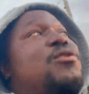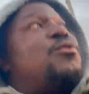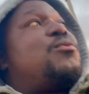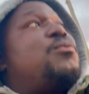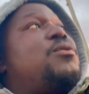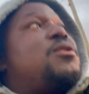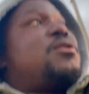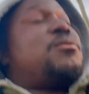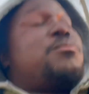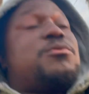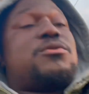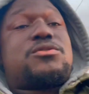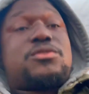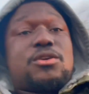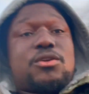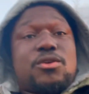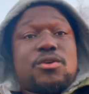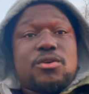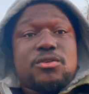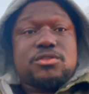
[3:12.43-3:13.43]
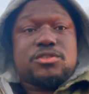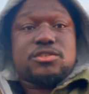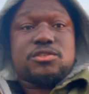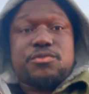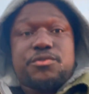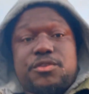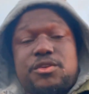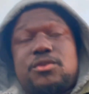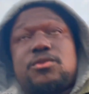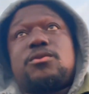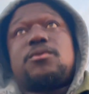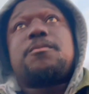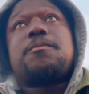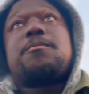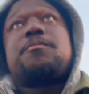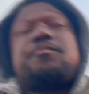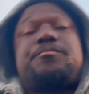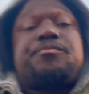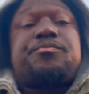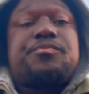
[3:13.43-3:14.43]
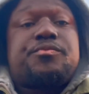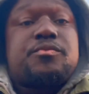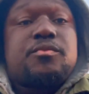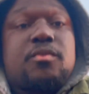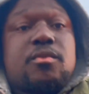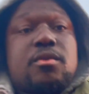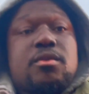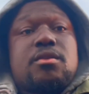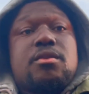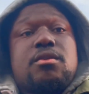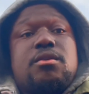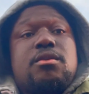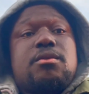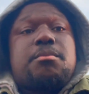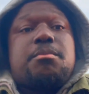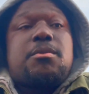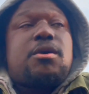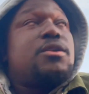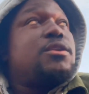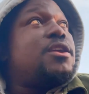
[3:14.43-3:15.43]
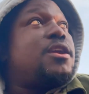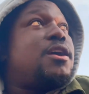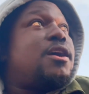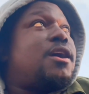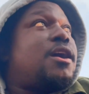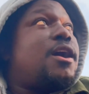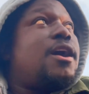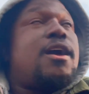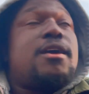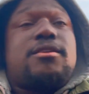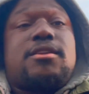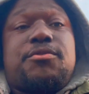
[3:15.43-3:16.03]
with it, but it's a gorgeous view. But yeah,